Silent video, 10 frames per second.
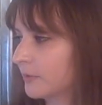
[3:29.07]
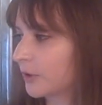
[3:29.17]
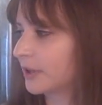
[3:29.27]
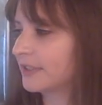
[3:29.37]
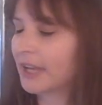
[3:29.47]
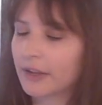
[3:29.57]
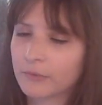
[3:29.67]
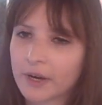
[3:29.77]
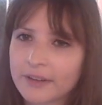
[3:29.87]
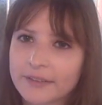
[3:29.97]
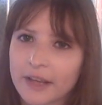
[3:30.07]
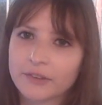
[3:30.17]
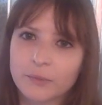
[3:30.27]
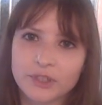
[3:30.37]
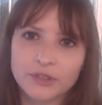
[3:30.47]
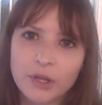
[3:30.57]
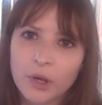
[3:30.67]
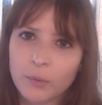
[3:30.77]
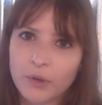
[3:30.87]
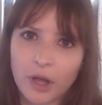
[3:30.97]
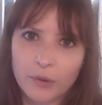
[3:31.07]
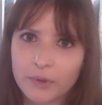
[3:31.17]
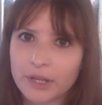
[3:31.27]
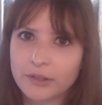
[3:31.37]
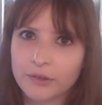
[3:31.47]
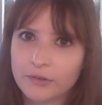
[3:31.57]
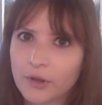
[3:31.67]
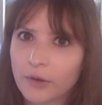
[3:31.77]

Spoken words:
during the Italian Renaissance, which we all really